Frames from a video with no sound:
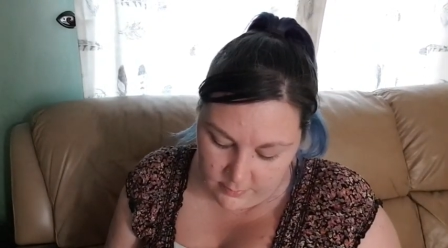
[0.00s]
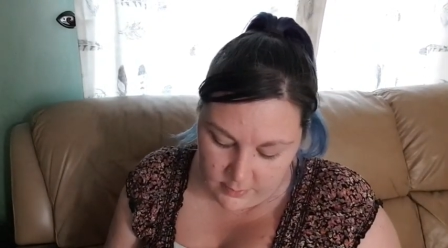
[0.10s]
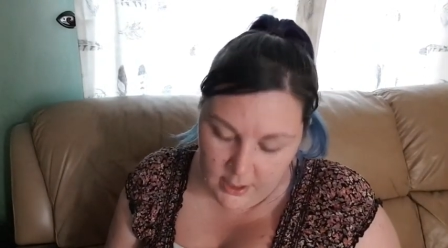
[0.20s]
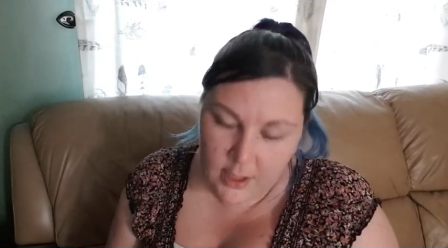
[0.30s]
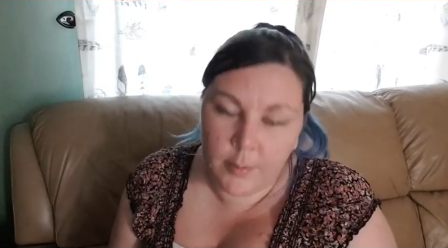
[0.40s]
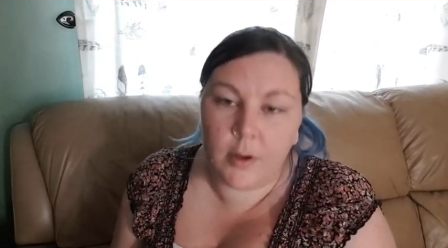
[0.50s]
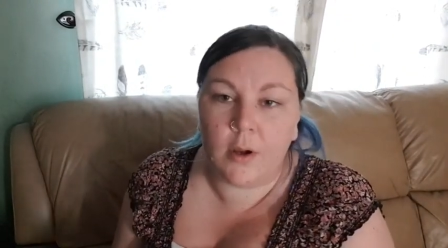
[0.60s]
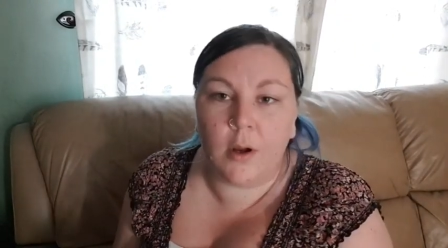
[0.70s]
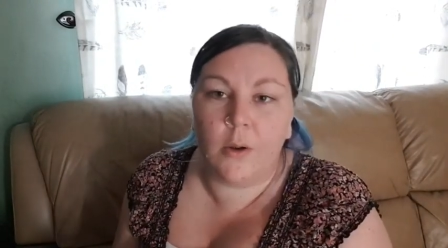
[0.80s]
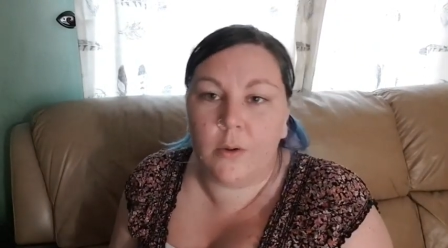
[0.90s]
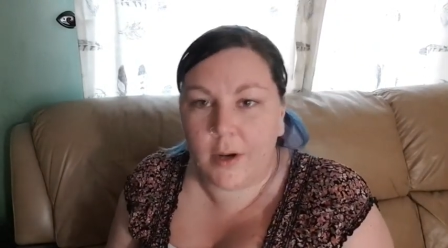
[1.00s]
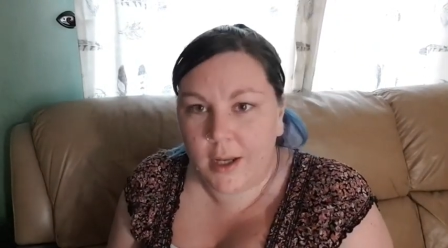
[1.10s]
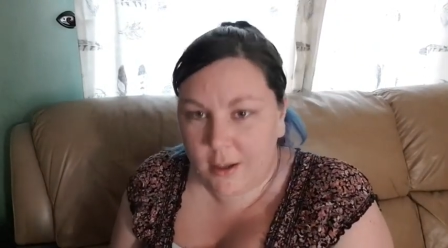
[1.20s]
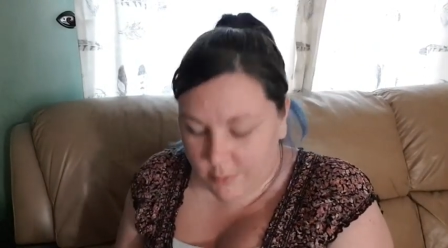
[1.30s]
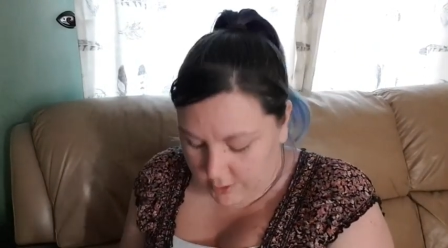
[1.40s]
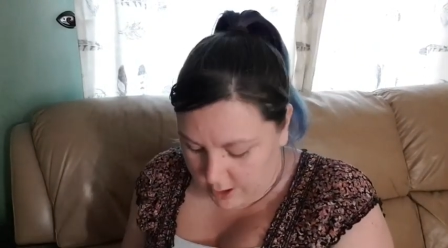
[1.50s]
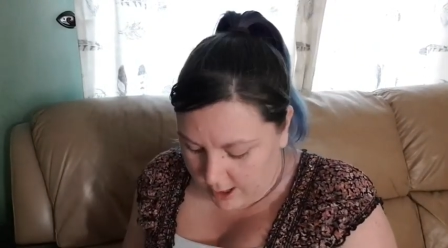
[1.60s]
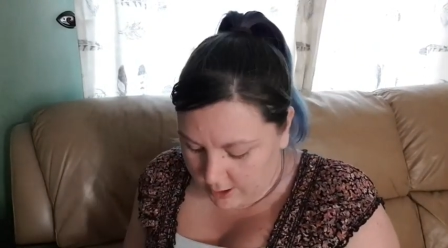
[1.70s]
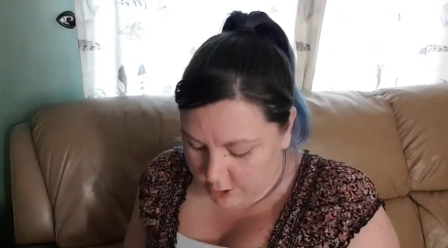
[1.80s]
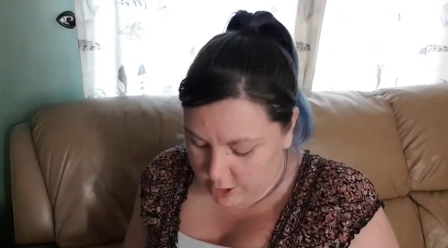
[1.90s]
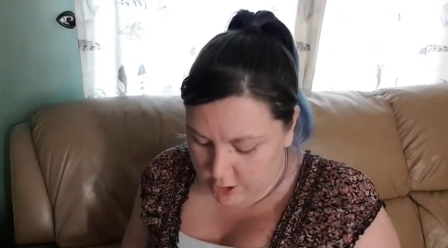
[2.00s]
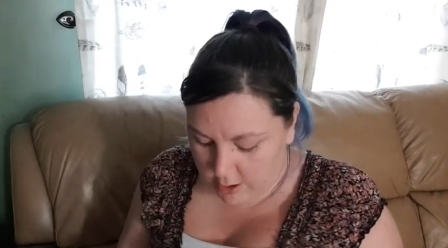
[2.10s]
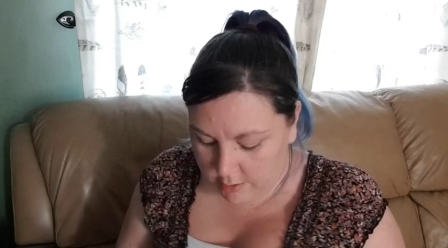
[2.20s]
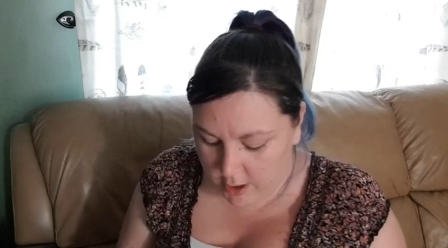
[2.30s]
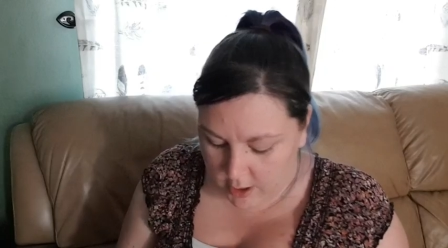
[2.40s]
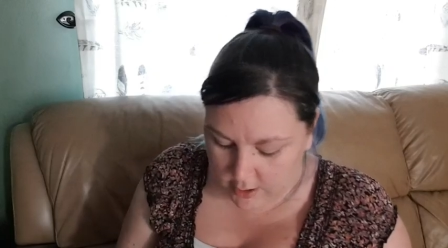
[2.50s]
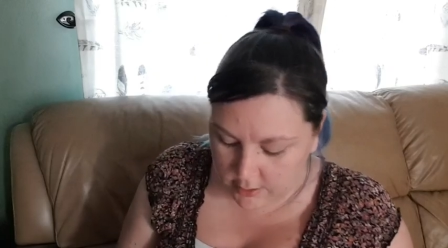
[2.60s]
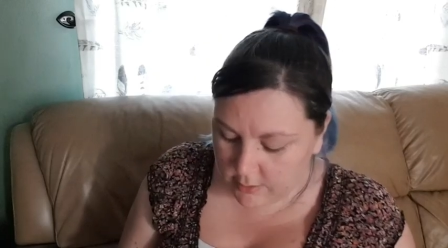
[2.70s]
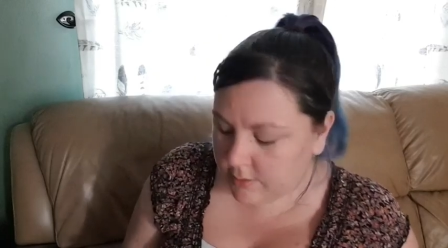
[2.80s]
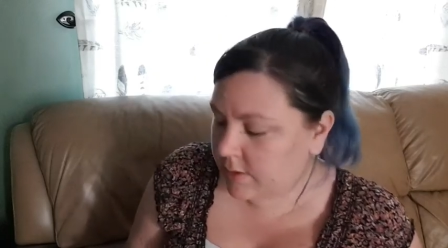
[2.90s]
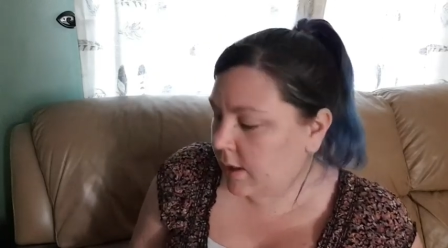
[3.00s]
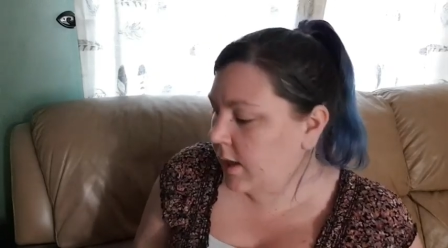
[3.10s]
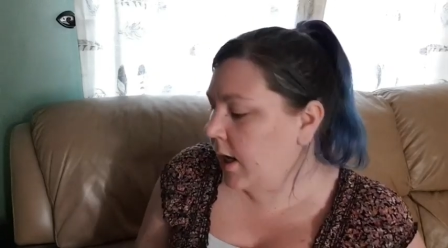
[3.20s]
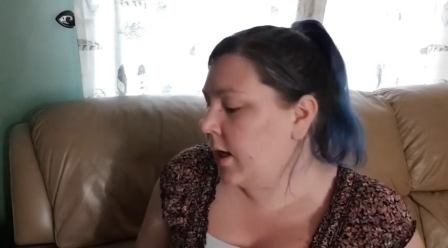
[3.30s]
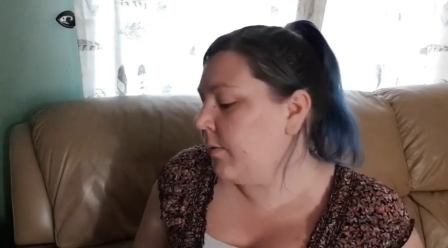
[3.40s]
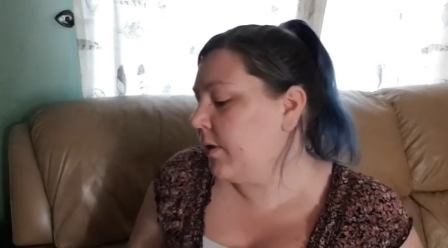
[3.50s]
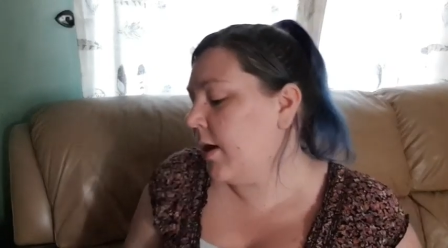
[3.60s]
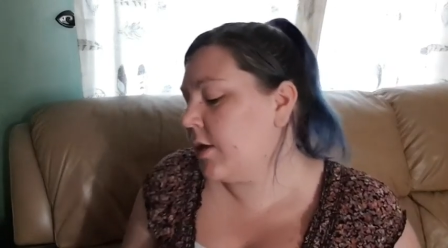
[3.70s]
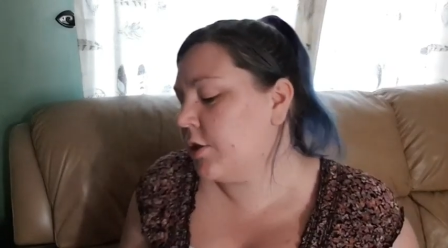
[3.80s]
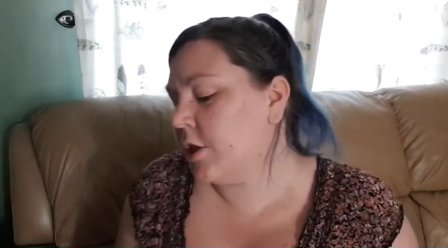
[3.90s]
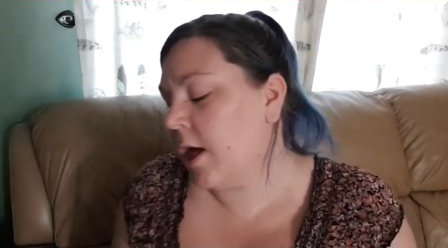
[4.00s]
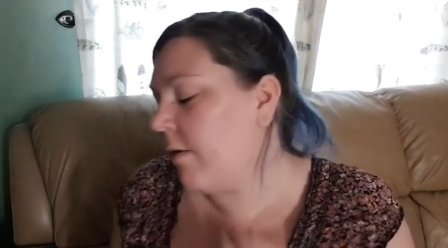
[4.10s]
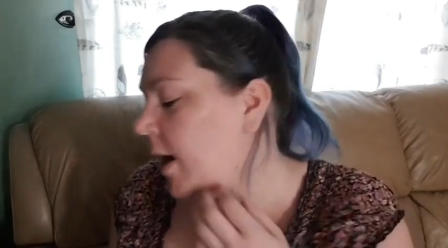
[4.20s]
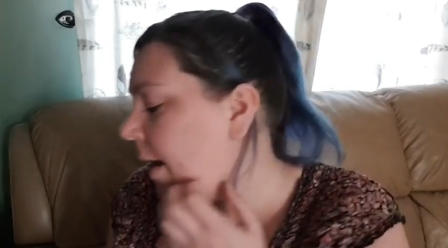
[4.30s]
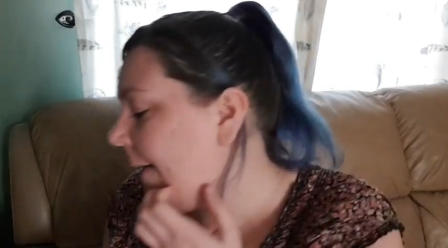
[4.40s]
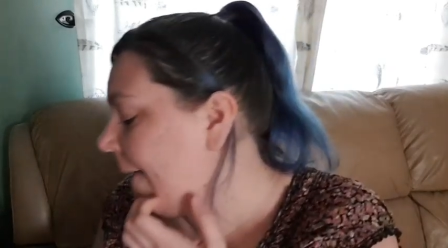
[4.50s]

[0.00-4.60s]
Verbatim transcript: Knickerbocker Glory with your extra cherry, your sundae with your extra cherry.